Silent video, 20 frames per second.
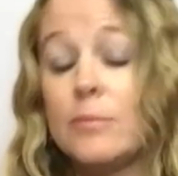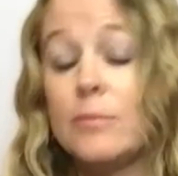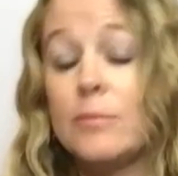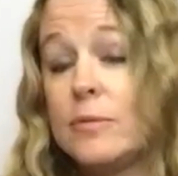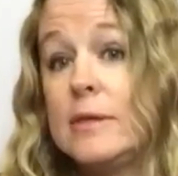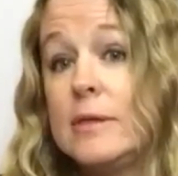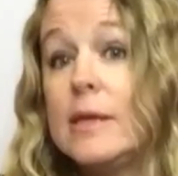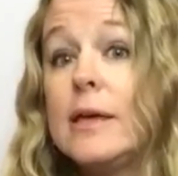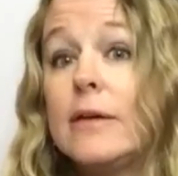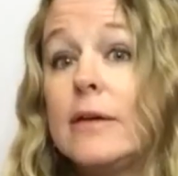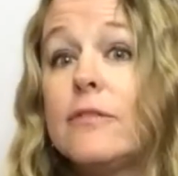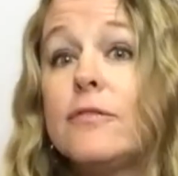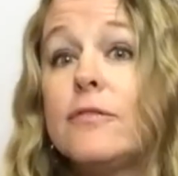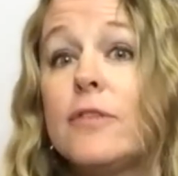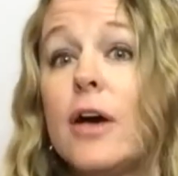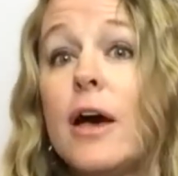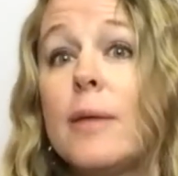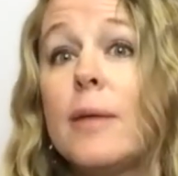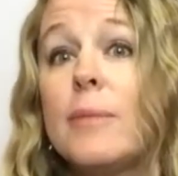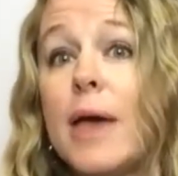see if
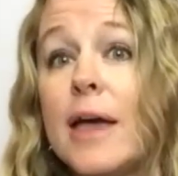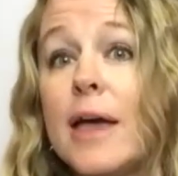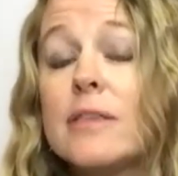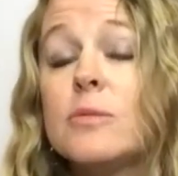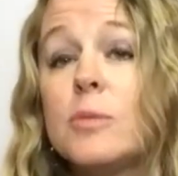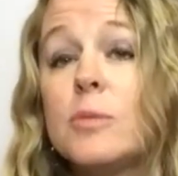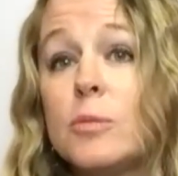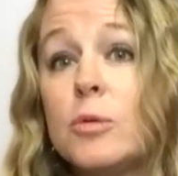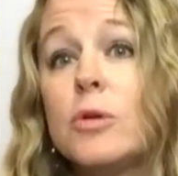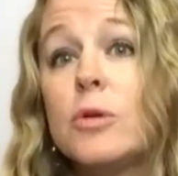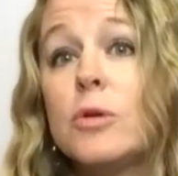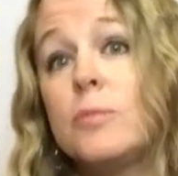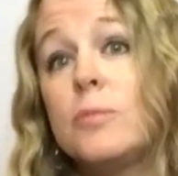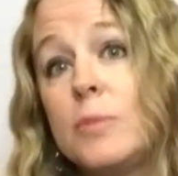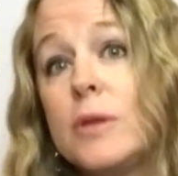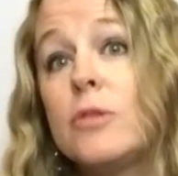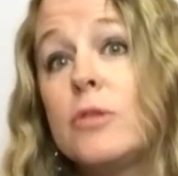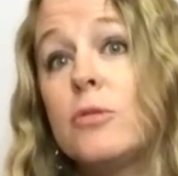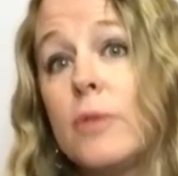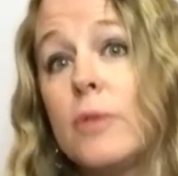Aspen would
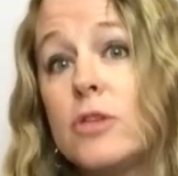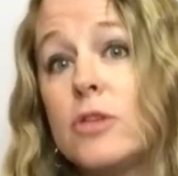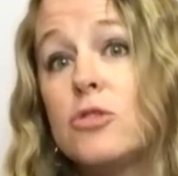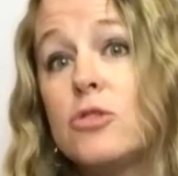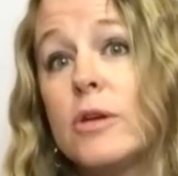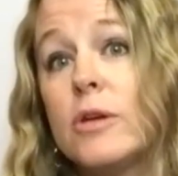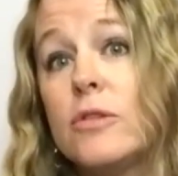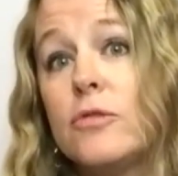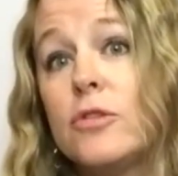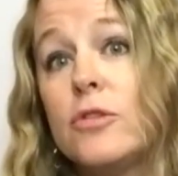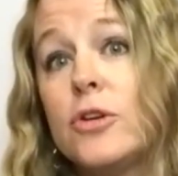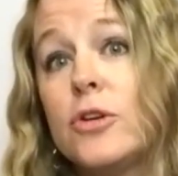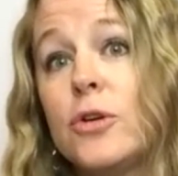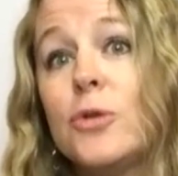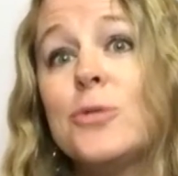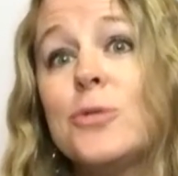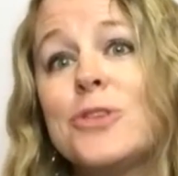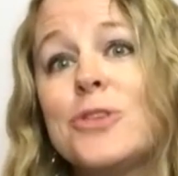be the right choice for you.